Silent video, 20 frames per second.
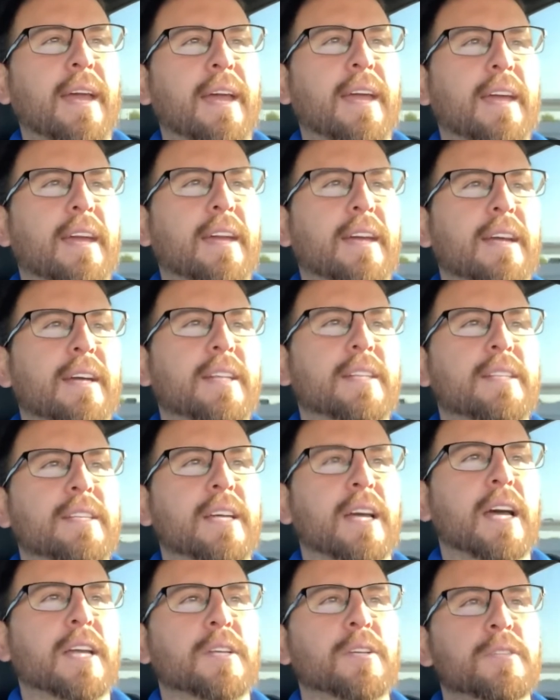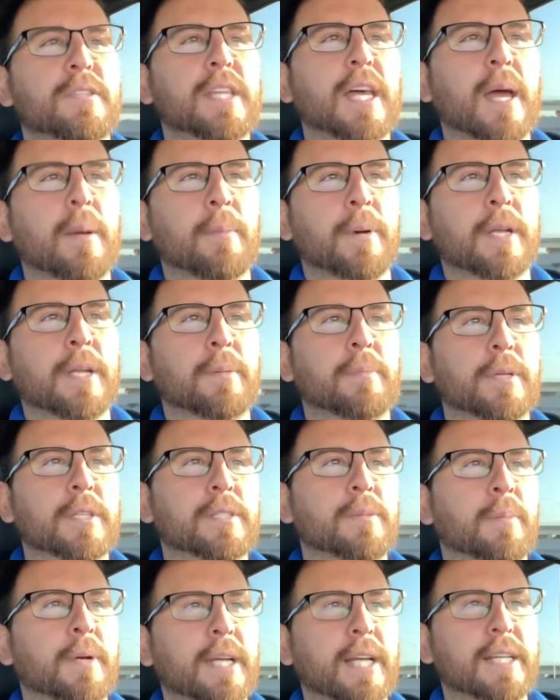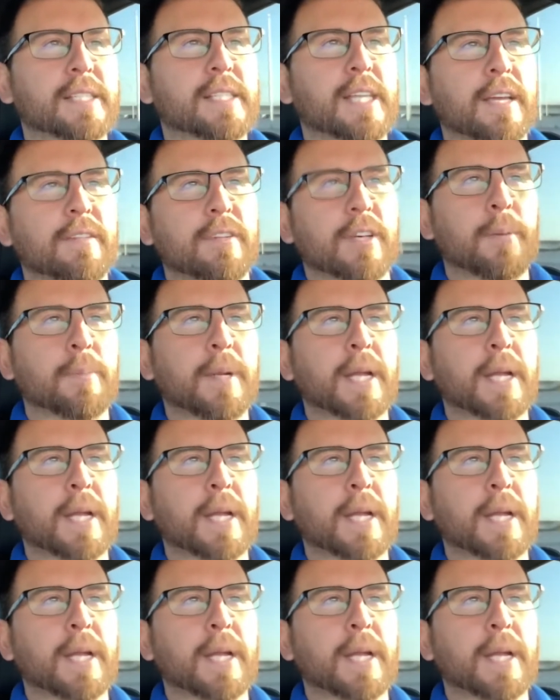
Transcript: And I used that money plus the money I saved up,